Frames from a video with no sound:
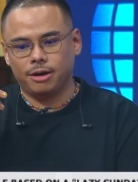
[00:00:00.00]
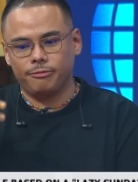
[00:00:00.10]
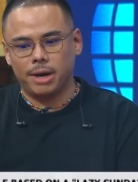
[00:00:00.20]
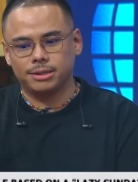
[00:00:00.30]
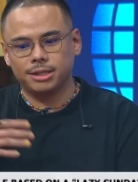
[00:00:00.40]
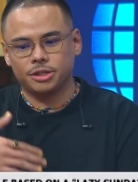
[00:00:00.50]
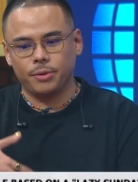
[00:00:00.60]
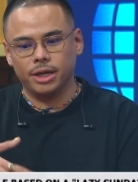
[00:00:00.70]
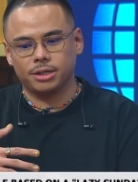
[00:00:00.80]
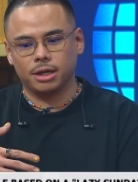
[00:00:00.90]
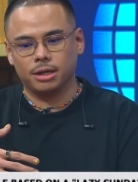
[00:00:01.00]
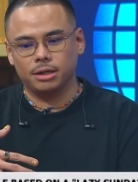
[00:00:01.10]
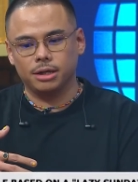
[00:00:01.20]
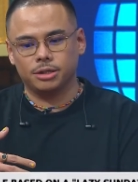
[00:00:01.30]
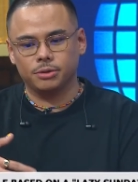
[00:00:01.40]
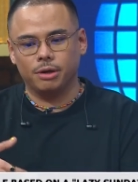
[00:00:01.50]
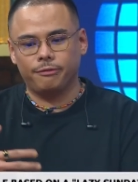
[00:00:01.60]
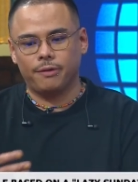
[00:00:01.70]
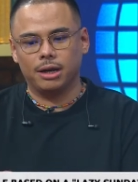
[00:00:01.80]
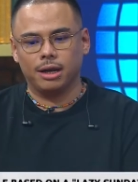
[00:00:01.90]
of my situation into a
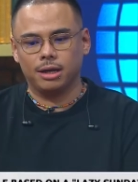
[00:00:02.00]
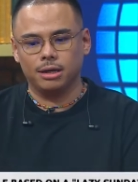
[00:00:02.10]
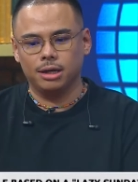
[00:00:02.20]
fun and